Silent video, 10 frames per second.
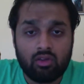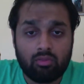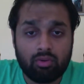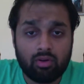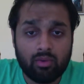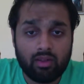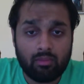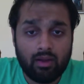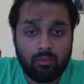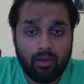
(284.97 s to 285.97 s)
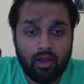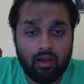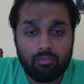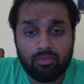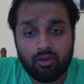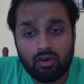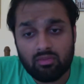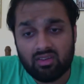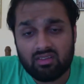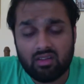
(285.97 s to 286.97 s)
Put them on the BiPAP. 30
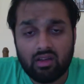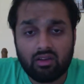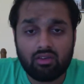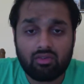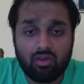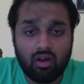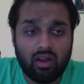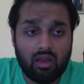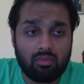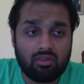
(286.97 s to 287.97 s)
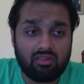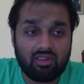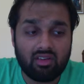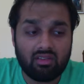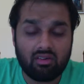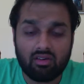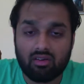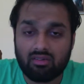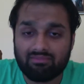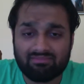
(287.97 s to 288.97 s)
minutes later, you draw an ABG.
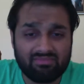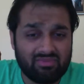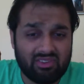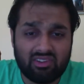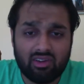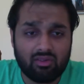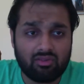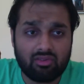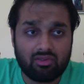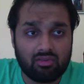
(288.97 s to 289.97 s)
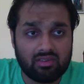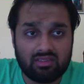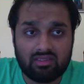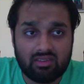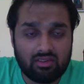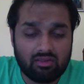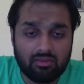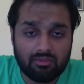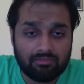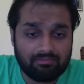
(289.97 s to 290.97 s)
Their CO2 is
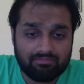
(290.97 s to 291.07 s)
still,